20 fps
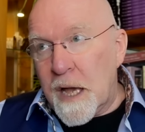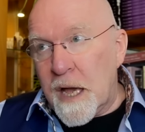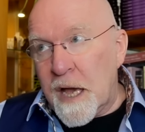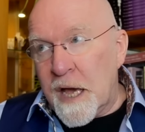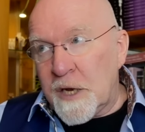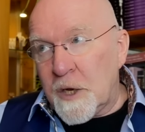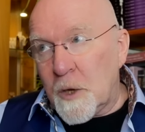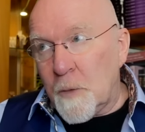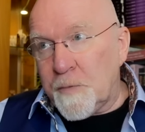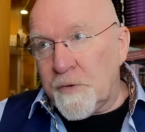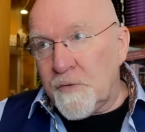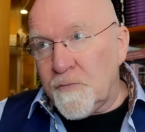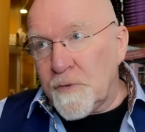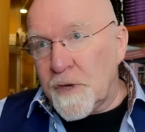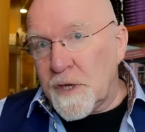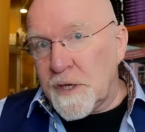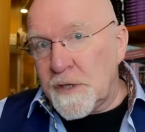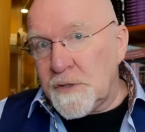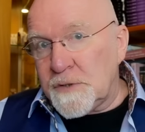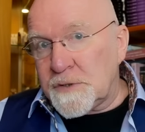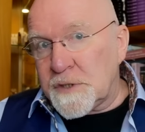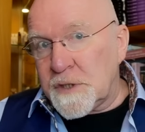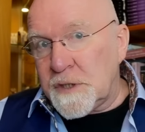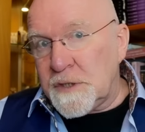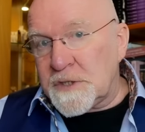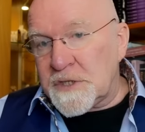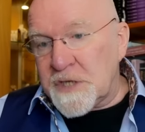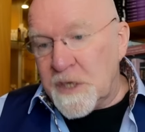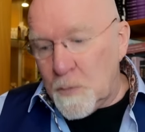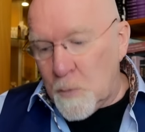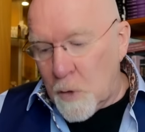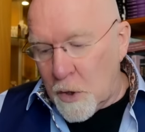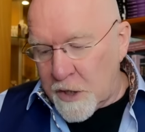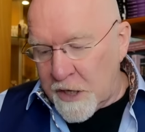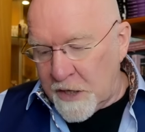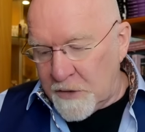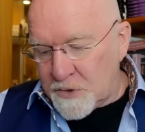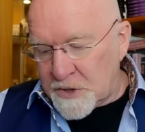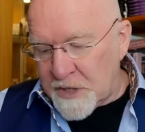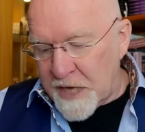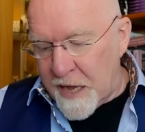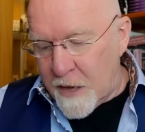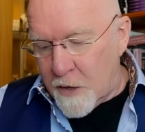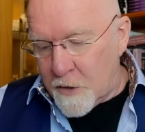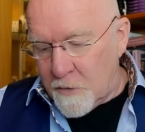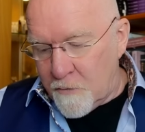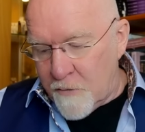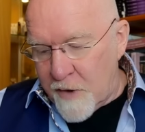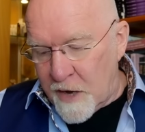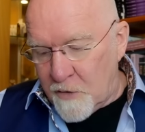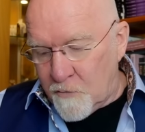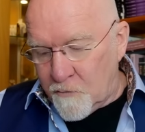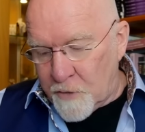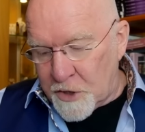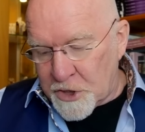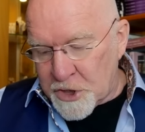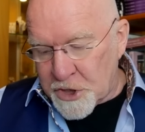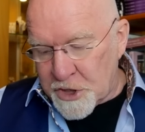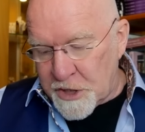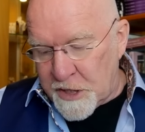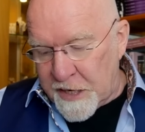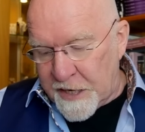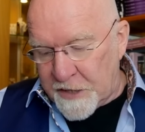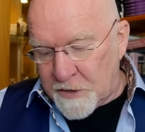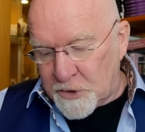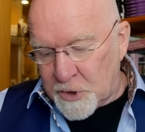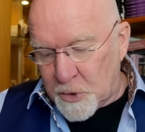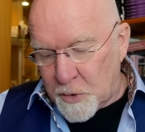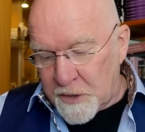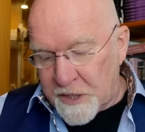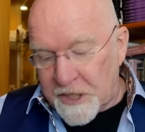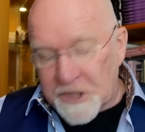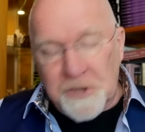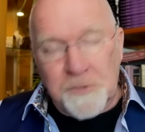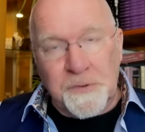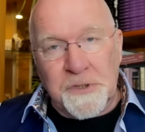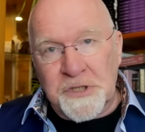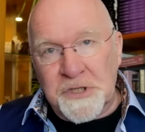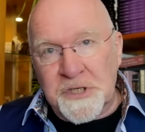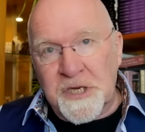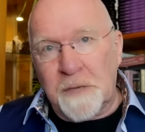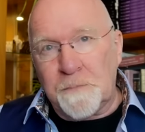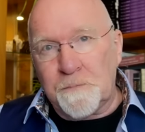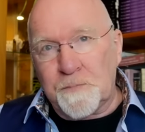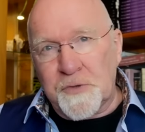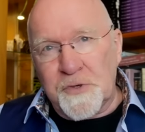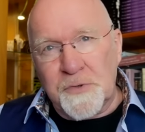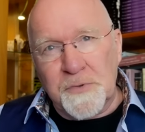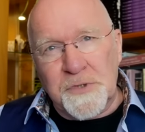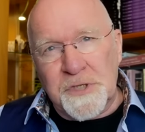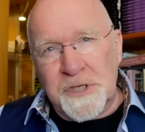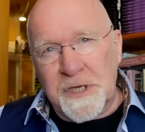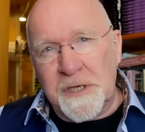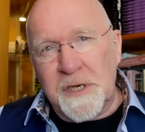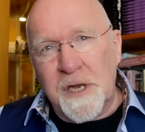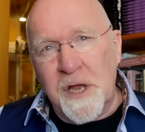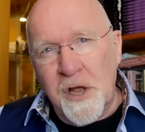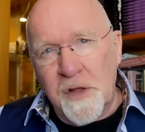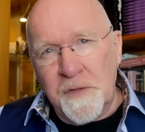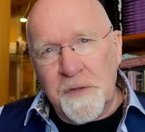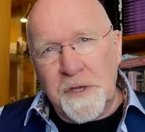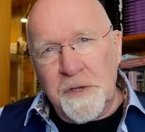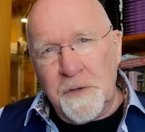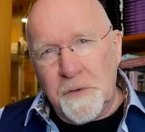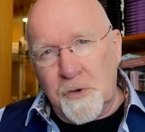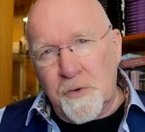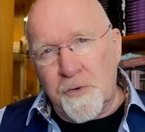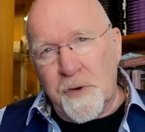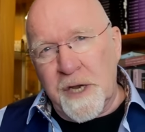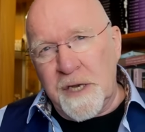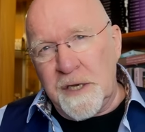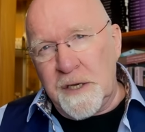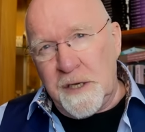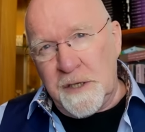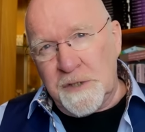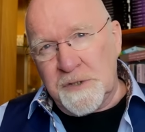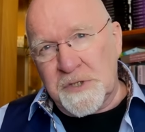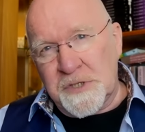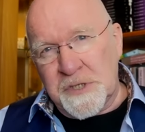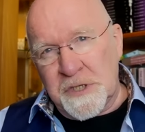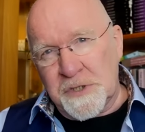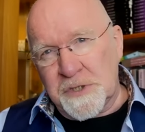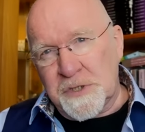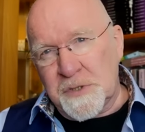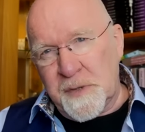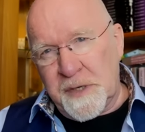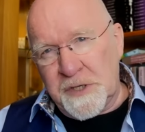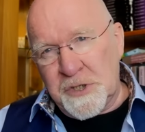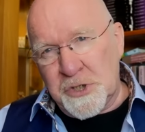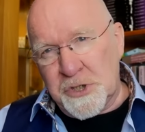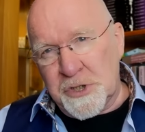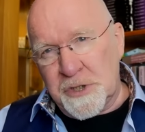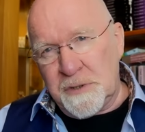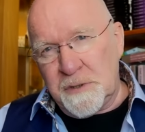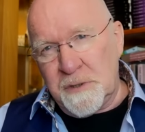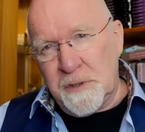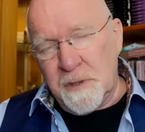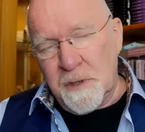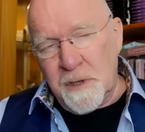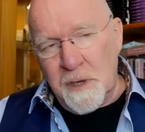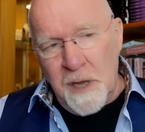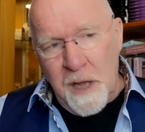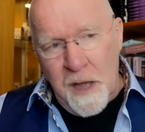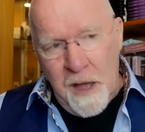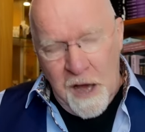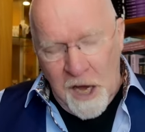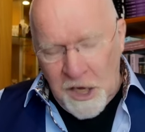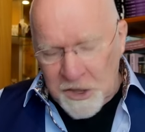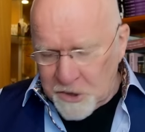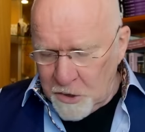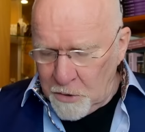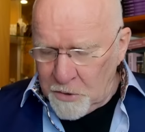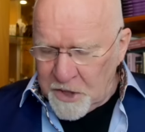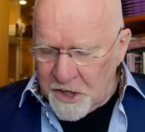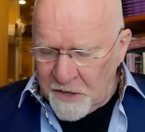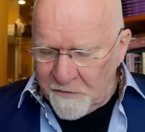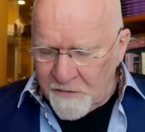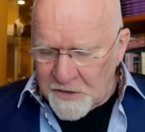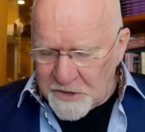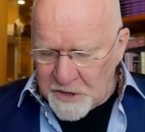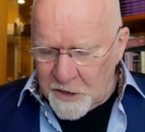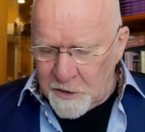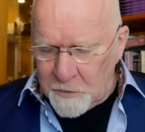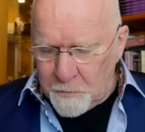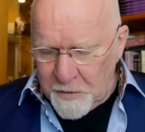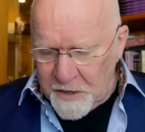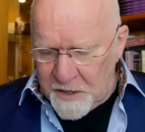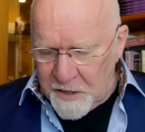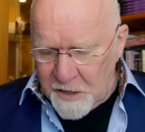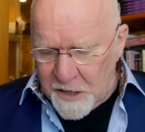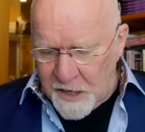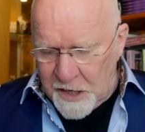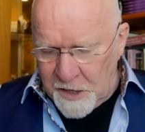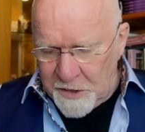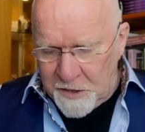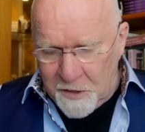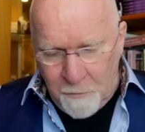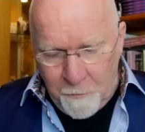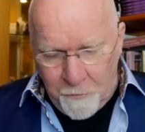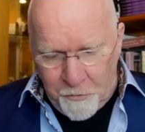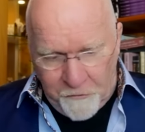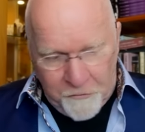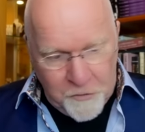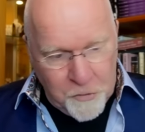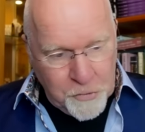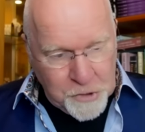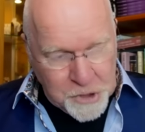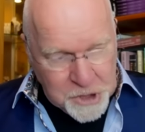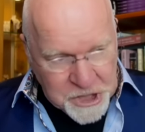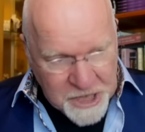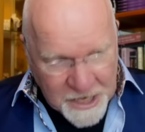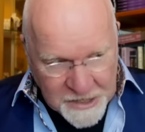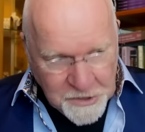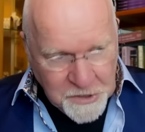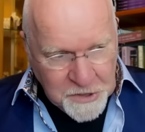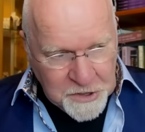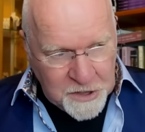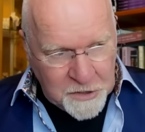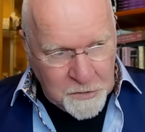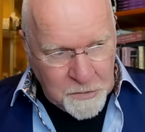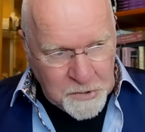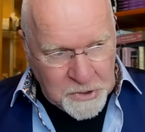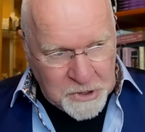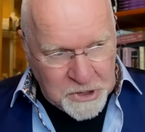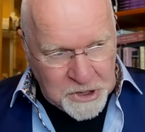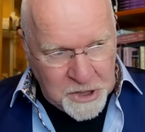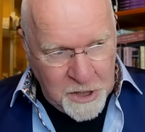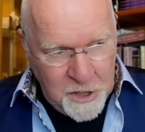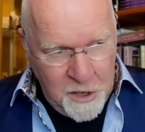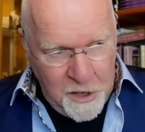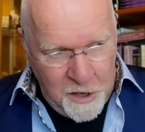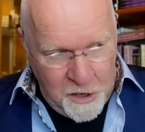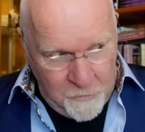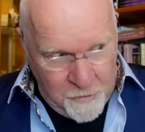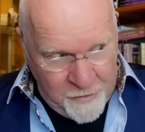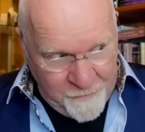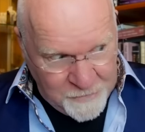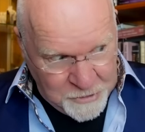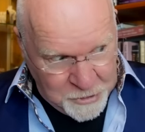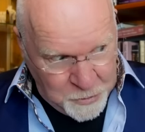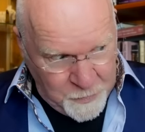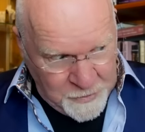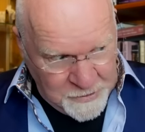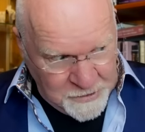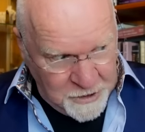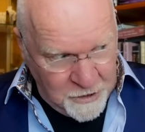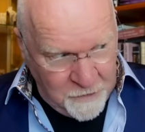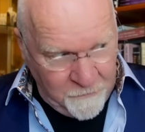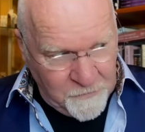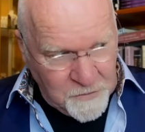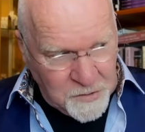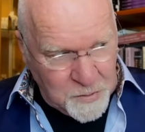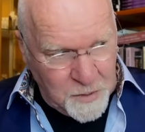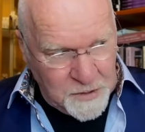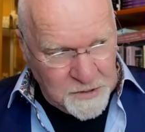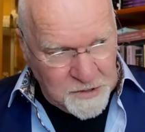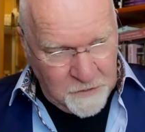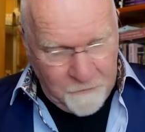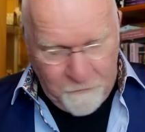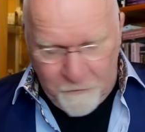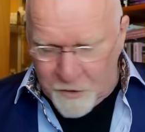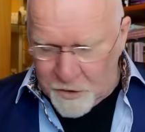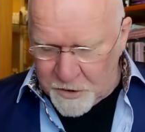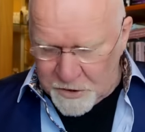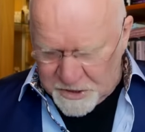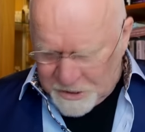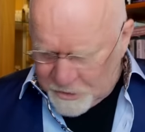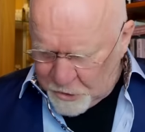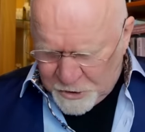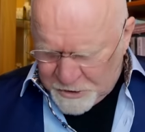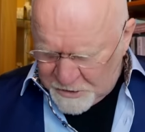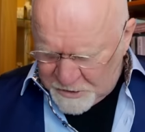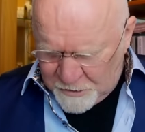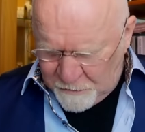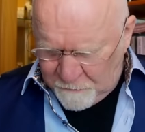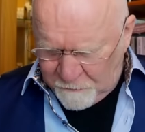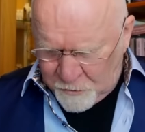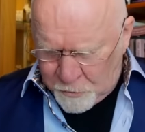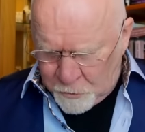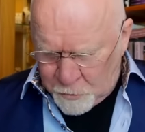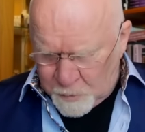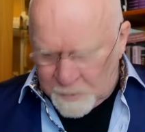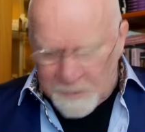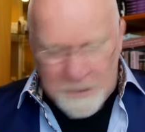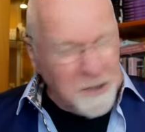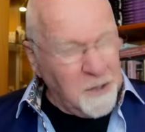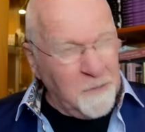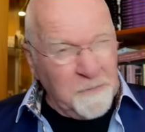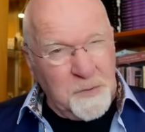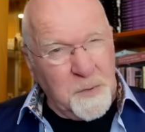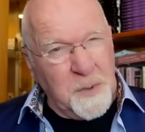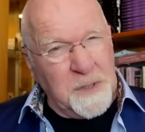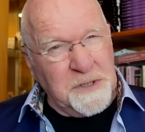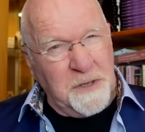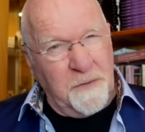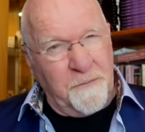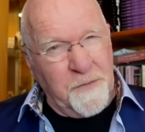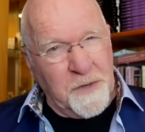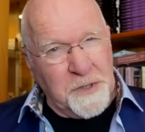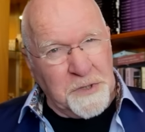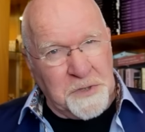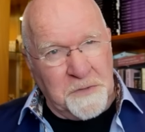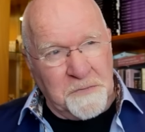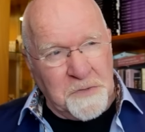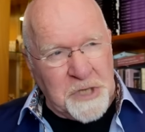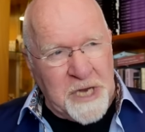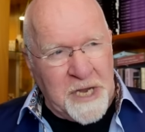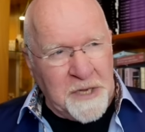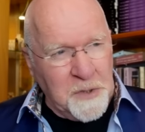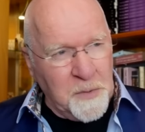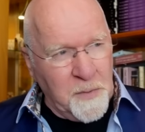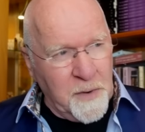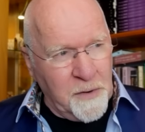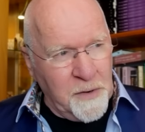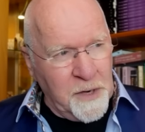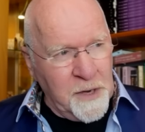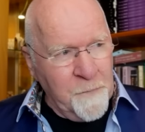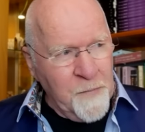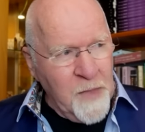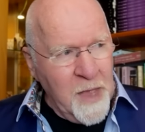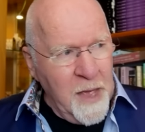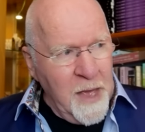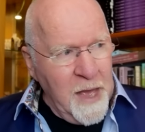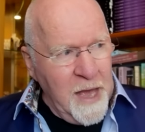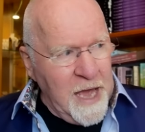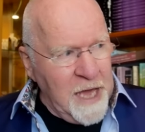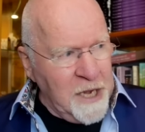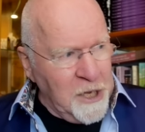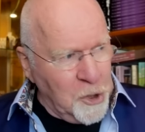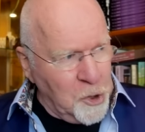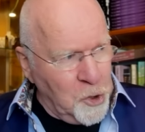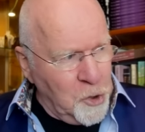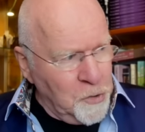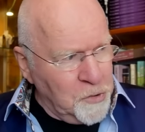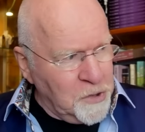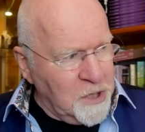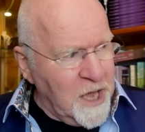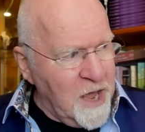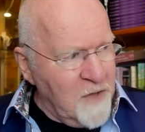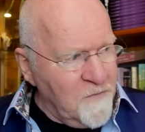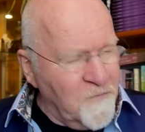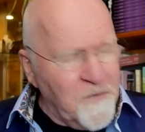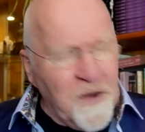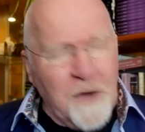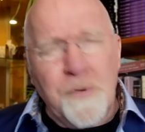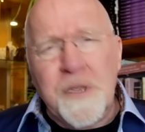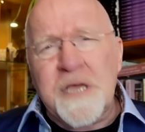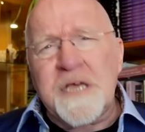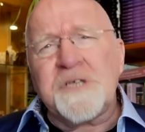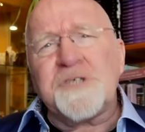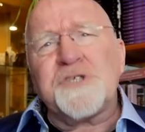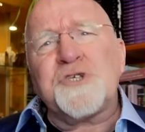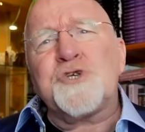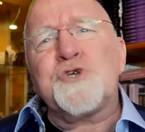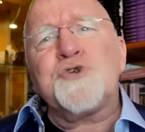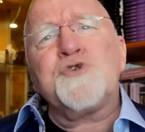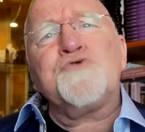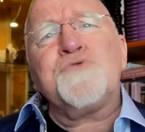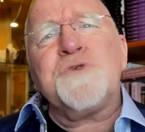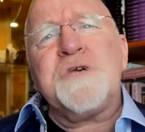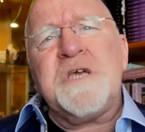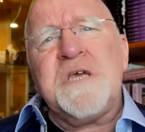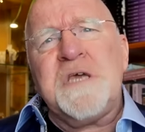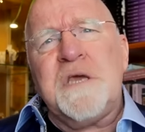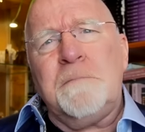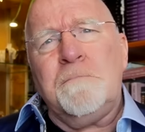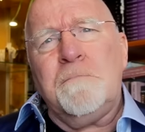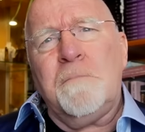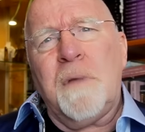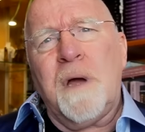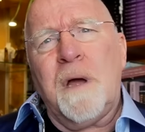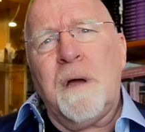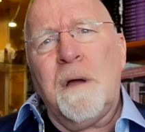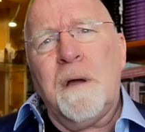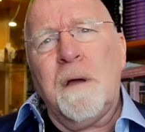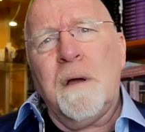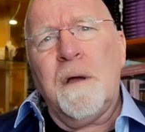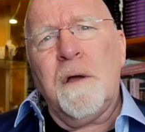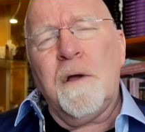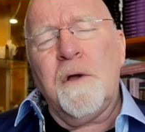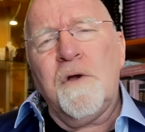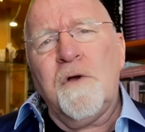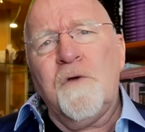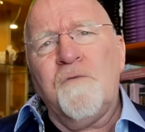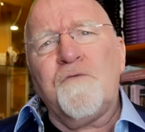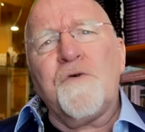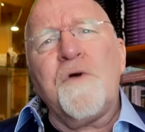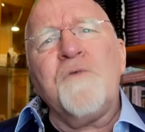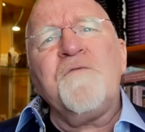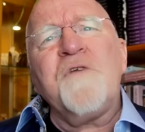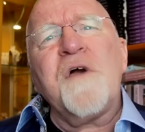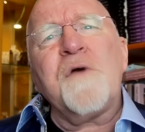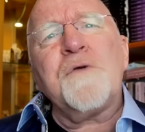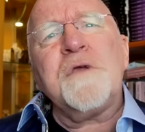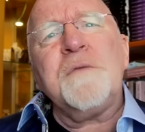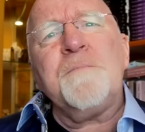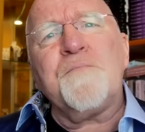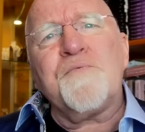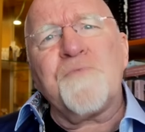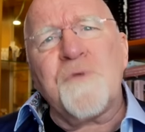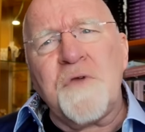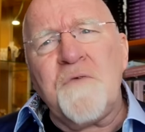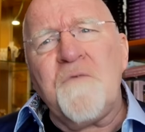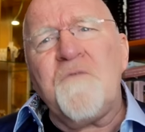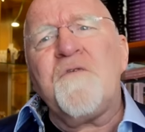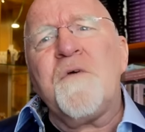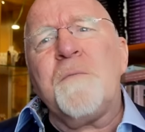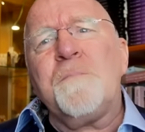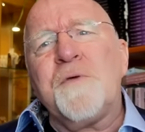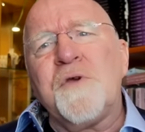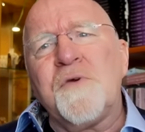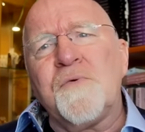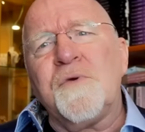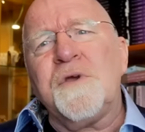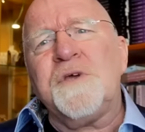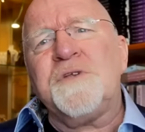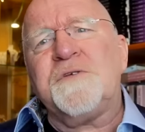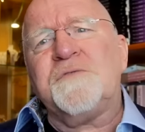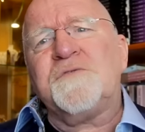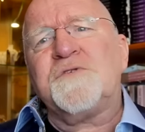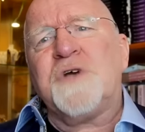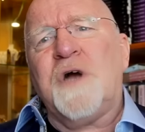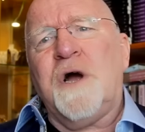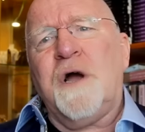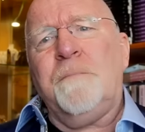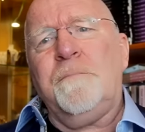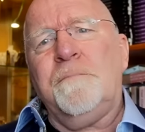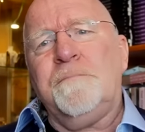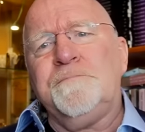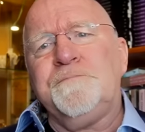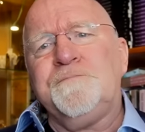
And it'll be really interesting to see what goes down around Russia and, to a lesser extent, Putin, the Ukrainian situation. I do think there's going to be a number of crescendos around the twentieth and twenty-first, the nineteenth, twentieth, twenty-first of January. And it could get very extreme for a very brief period of time.